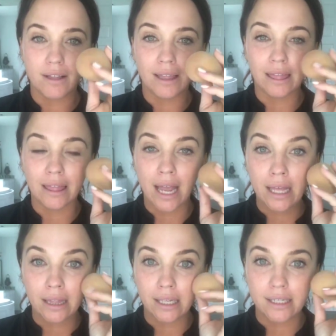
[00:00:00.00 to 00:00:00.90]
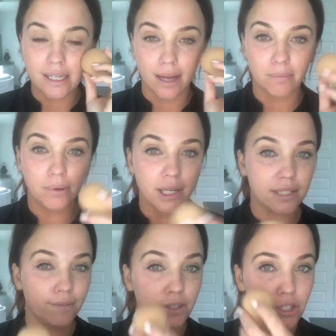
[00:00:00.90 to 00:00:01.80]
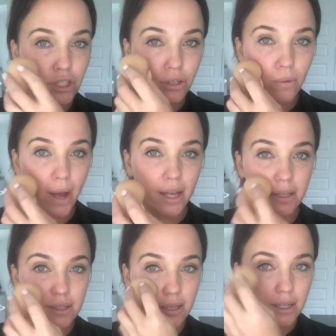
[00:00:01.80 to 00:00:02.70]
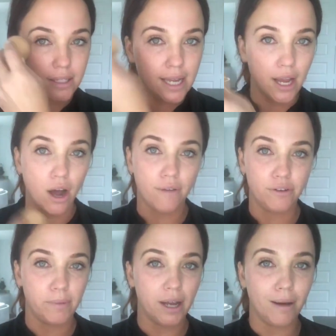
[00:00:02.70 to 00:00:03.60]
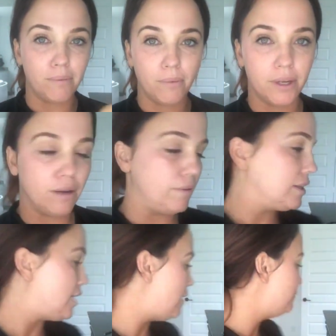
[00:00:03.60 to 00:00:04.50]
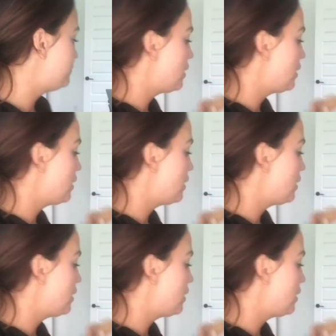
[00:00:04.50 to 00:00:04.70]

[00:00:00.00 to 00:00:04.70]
lightly damp, because if it's too wet, it's gonna take off your makeup, and we don't want that.